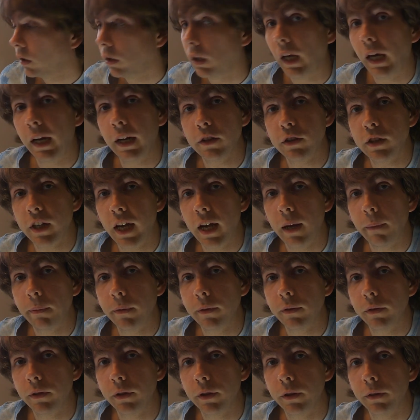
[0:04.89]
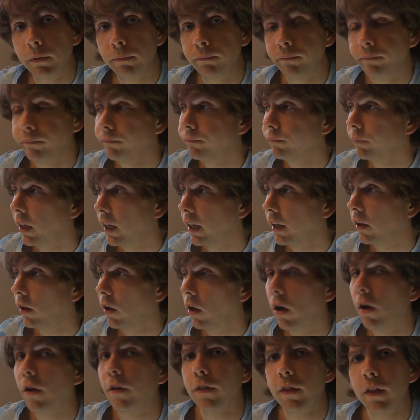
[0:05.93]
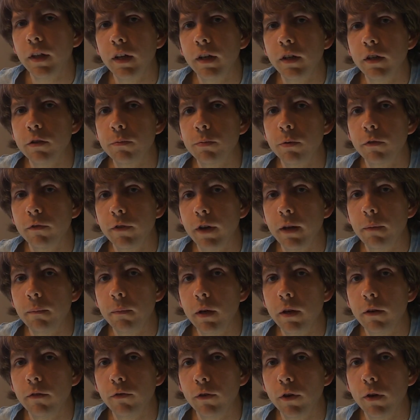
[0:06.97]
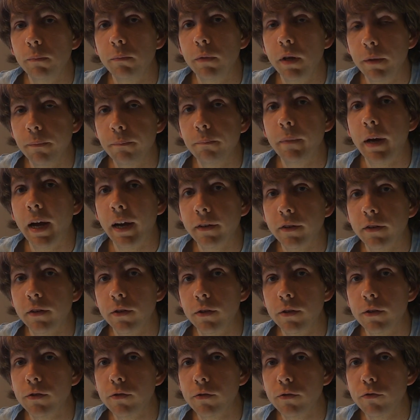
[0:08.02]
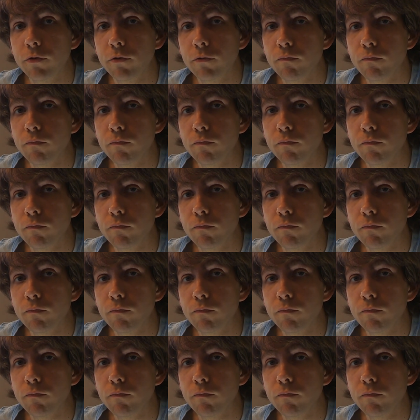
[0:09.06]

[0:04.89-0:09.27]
A lot has happened, and a lot of things prevent me from getting back to this.